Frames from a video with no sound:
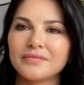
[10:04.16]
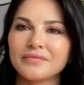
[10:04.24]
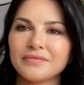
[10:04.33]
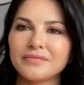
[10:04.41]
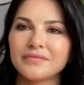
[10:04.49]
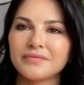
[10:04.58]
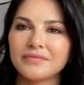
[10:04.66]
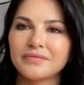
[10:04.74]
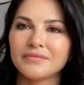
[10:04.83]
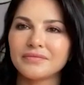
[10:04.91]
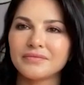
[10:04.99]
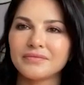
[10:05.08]

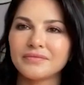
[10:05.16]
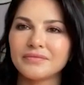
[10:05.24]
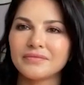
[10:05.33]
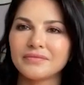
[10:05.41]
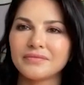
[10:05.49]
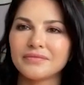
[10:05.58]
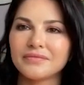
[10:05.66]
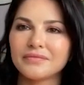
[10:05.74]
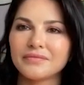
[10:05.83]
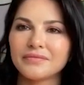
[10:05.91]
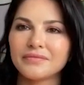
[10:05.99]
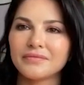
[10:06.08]

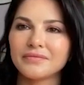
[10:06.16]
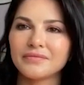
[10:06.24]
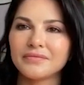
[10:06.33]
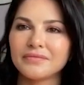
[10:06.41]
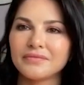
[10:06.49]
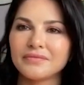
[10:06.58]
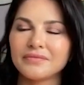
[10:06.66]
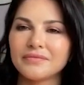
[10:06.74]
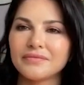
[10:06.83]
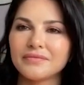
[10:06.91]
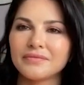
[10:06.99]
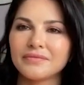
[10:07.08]

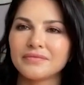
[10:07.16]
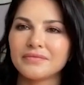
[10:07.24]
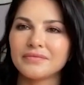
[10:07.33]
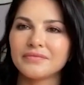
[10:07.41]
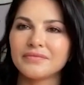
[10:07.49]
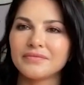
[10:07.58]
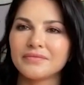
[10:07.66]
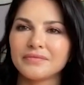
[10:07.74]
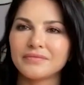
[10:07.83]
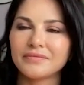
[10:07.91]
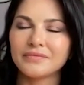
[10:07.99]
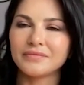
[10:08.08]

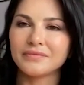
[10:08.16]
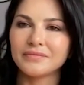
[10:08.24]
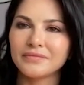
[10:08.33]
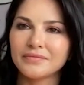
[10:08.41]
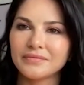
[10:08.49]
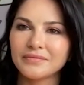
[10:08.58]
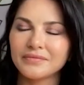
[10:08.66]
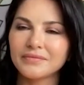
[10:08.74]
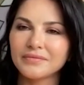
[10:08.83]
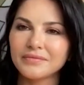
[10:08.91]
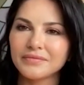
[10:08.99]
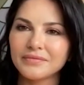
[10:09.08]

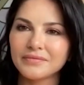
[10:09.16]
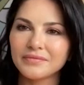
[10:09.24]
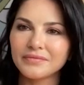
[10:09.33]
The person shown says nothing.